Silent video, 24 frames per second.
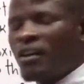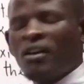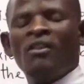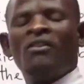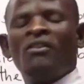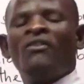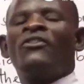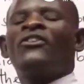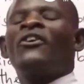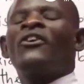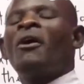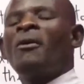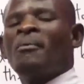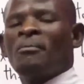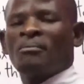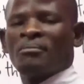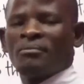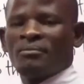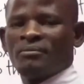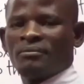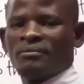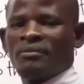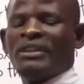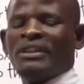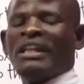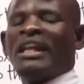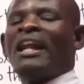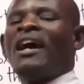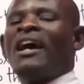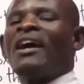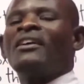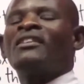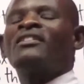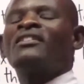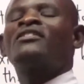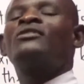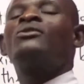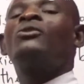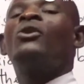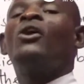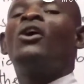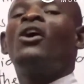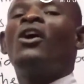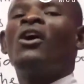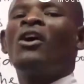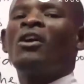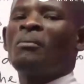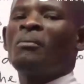from the lungs to
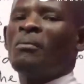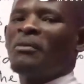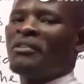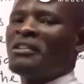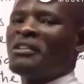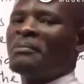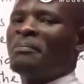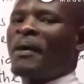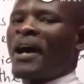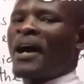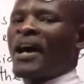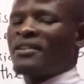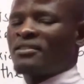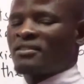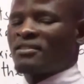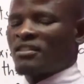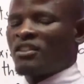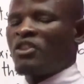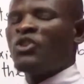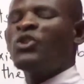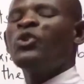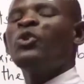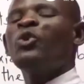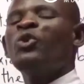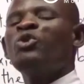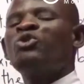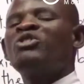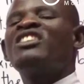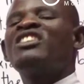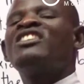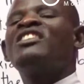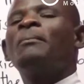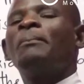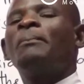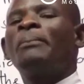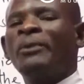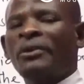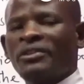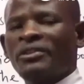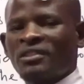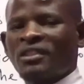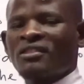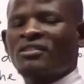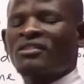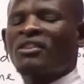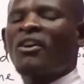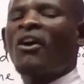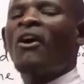all body parts, used in the
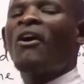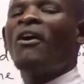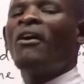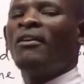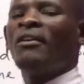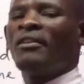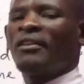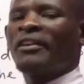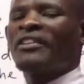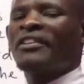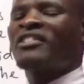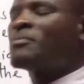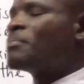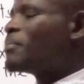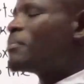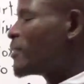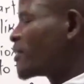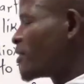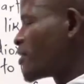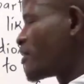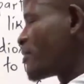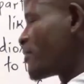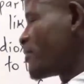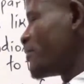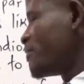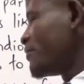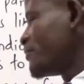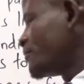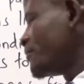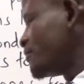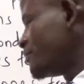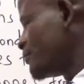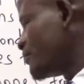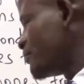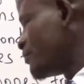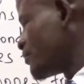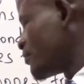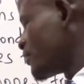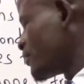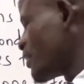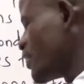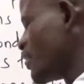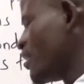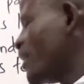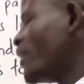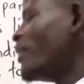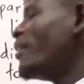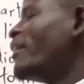process called respiration.
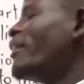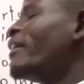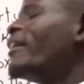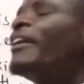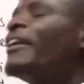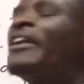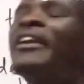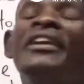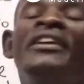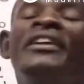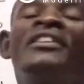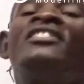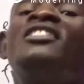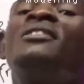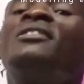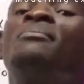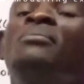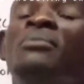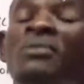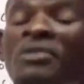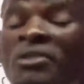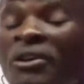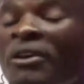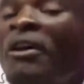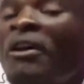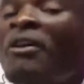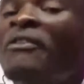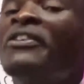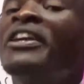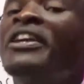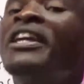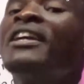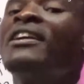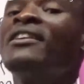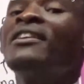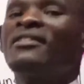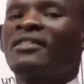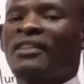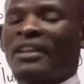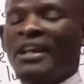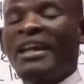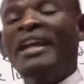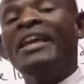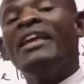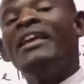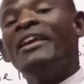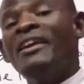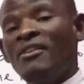Distribution of heat
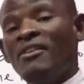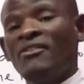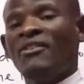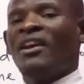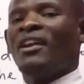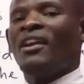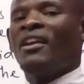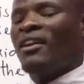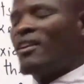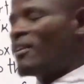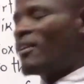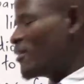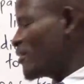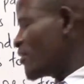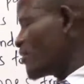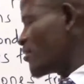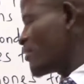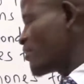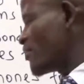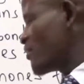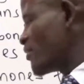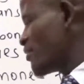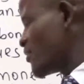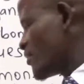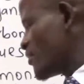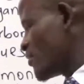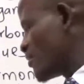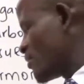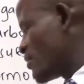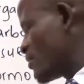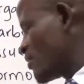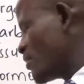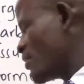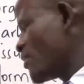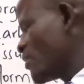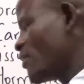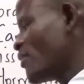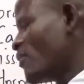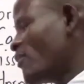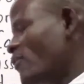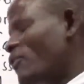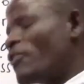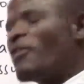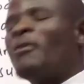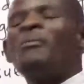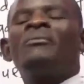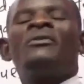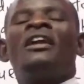evenly
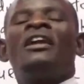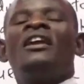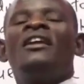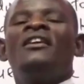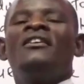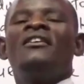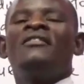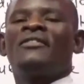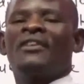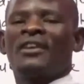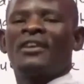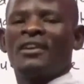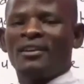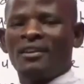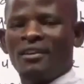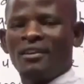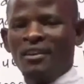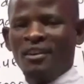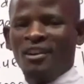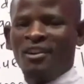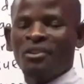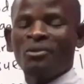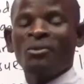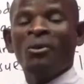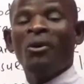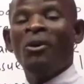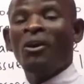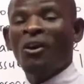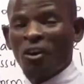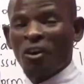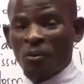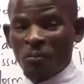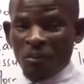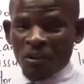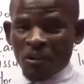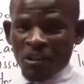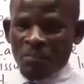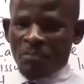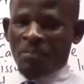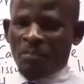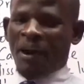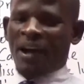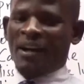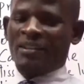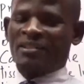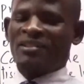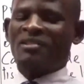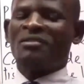from the liver to all body
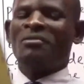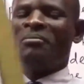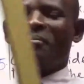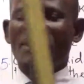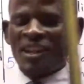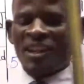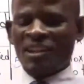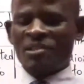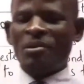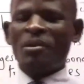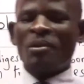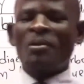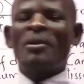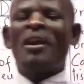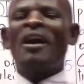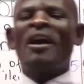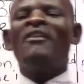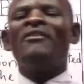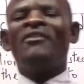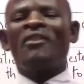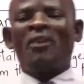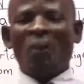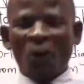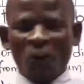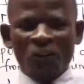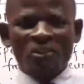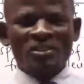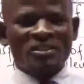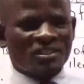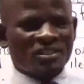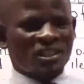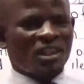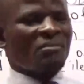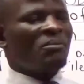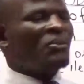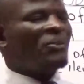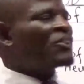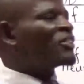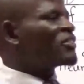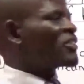parts to make sure we have constant body